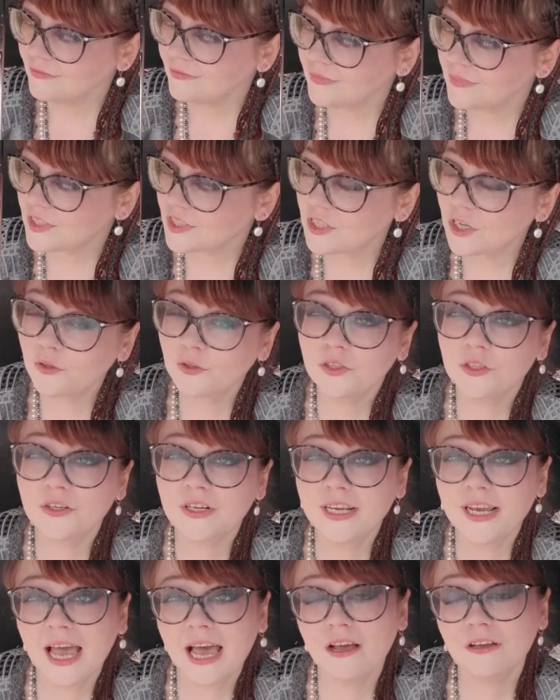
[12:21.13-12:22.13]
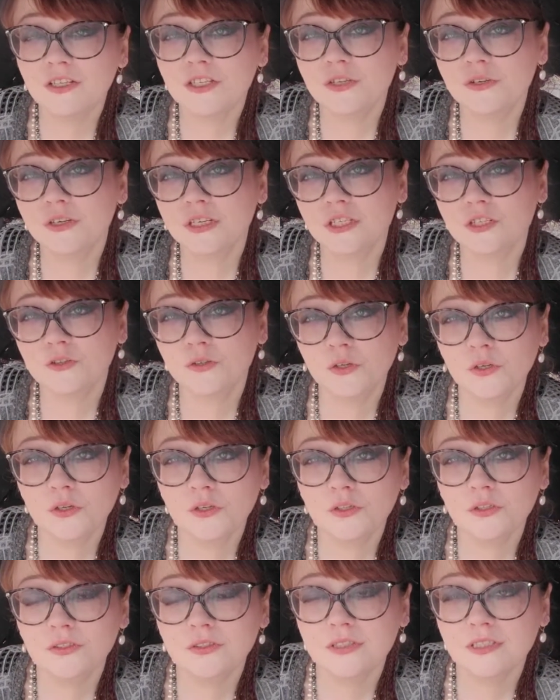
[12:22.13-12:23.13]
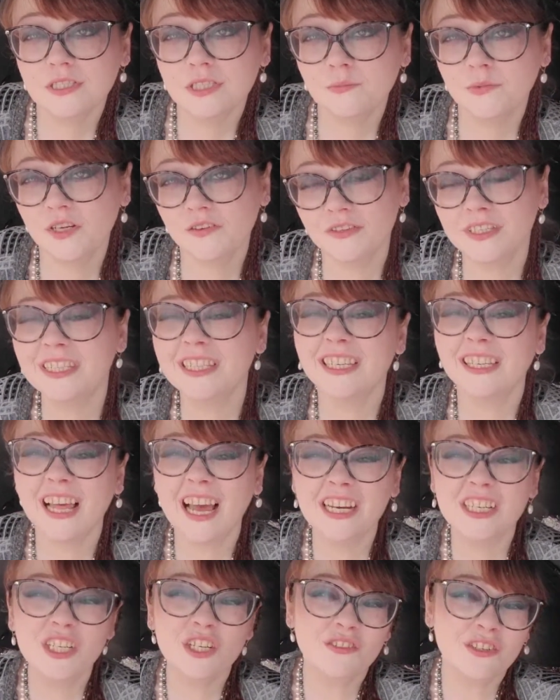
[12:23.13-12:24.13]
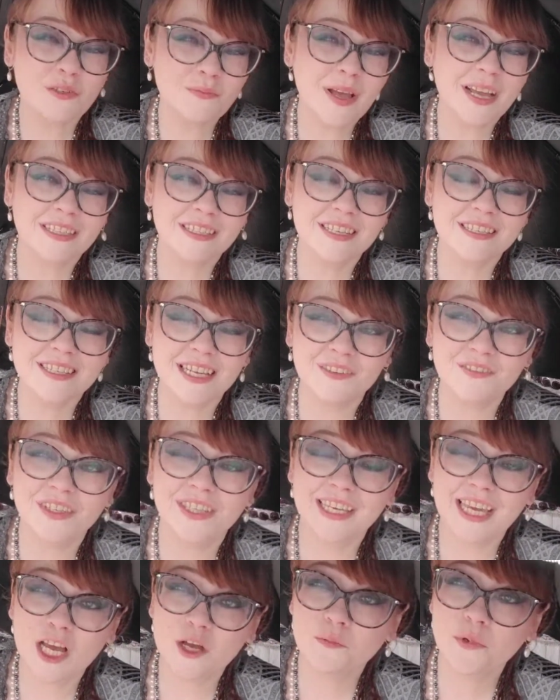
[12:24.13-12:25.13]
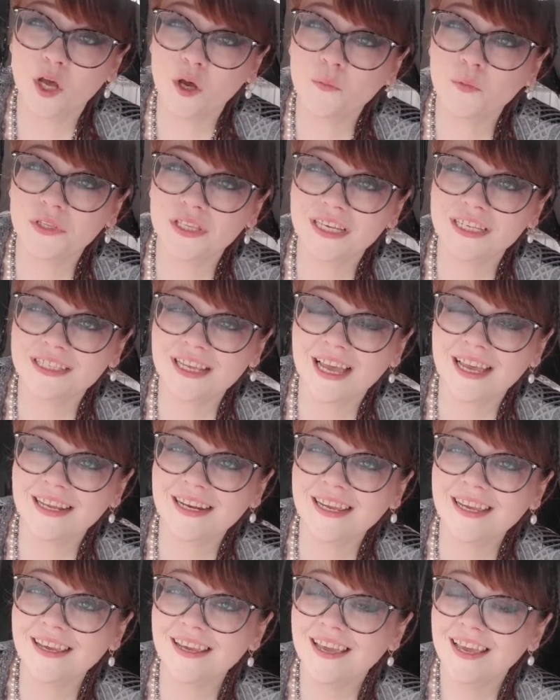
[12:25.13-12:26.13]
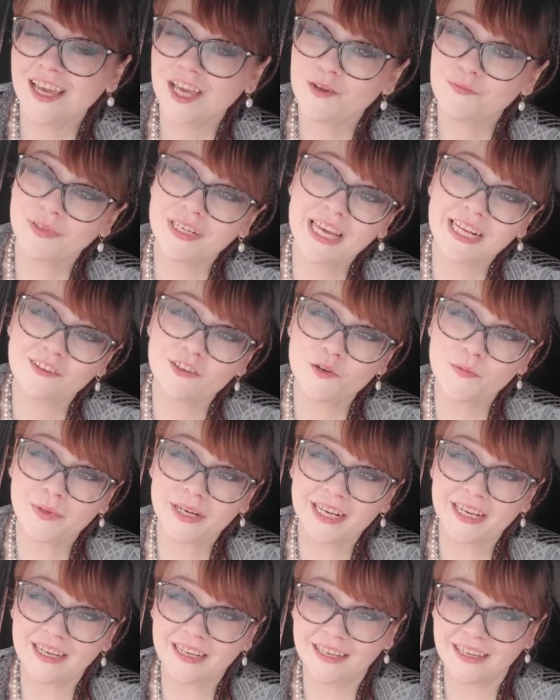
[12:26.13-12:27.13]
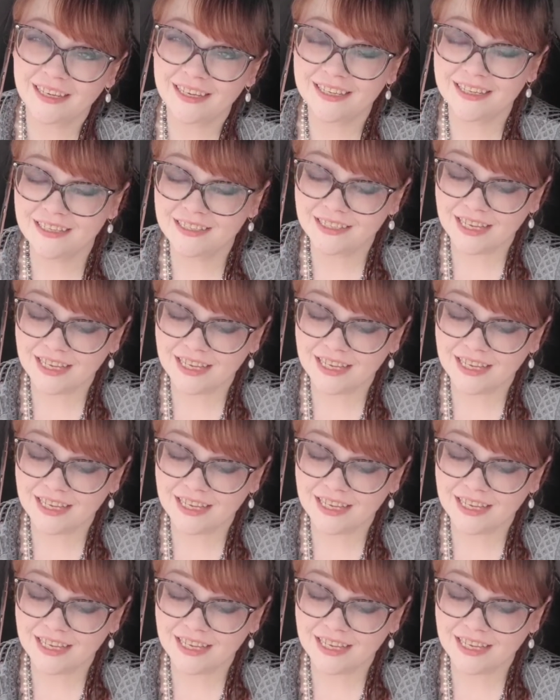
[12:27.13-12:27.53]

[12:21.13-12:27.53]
So learning how to control some of your physiological responses can really help cope with anxiety, but not everybody is